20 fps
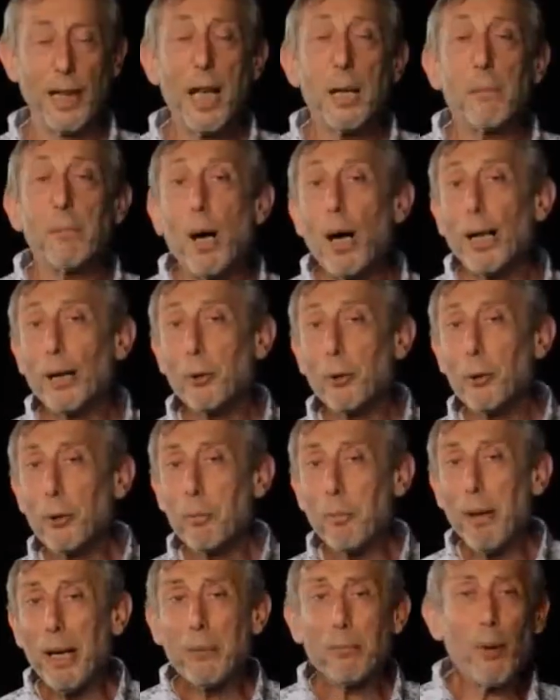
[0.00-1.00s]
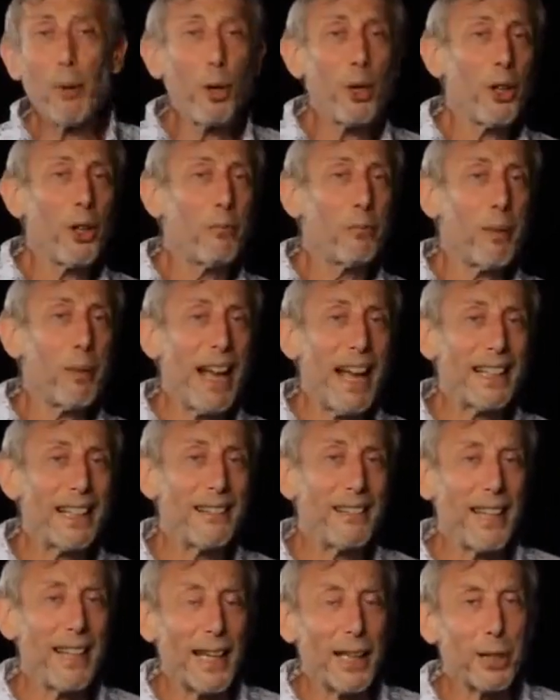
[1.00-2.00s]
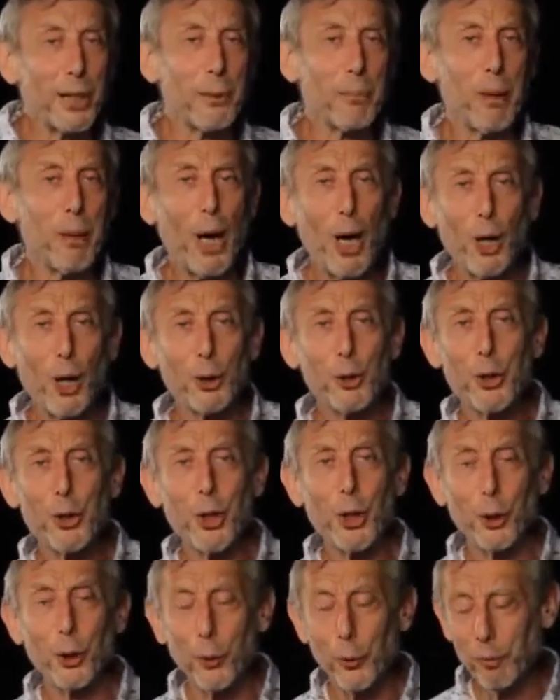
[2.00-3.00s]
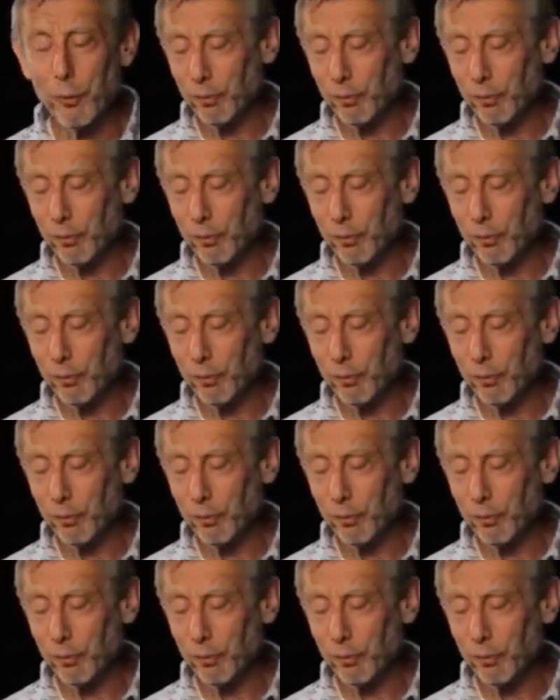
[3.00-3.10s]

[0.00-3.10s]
Michael's Big Book of Bad Things, Part 2.